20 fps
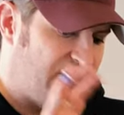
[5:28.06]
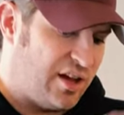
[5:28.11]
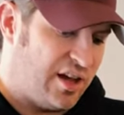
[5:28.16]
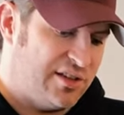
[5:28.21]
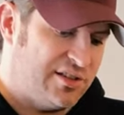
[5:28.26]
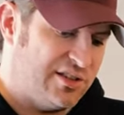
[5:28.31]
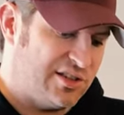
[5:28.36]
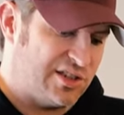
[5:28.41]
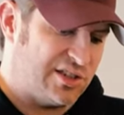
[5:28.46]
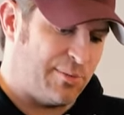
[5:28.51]

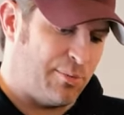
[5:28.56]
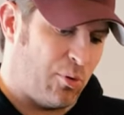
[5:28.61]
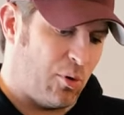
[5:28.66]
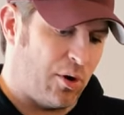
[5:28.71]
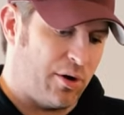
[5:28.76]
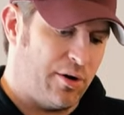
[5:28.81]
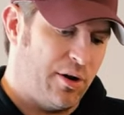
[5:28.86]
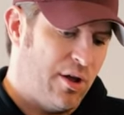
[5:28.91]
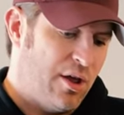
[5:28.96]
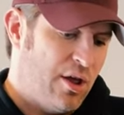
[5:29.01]
doesn't
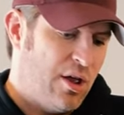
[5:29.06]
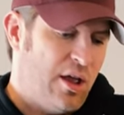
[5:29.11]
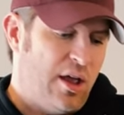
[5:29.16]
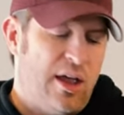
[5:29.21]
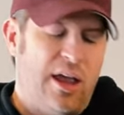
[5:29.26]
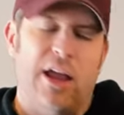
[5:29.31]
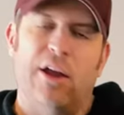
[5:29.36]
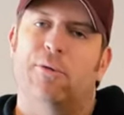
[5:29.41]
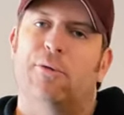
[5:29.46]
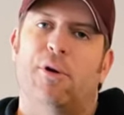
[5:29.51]
support
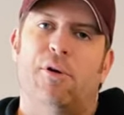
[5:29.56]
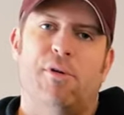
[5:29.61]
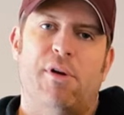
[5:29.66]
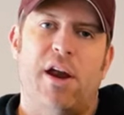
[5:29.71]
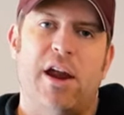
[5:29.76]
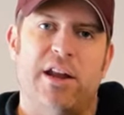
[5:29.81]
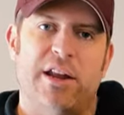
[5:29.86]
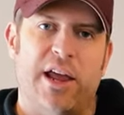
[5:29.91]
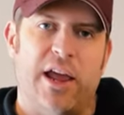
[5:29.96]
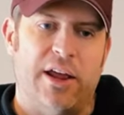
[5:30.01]
a rear
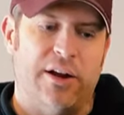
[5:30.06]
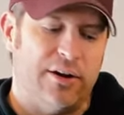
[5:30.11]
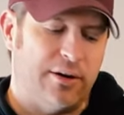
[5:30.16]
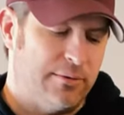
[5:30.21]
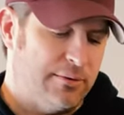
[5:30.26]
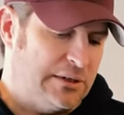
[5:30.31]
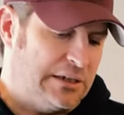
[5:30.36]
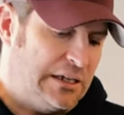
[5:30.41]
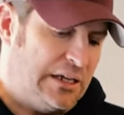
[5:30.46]
radiator.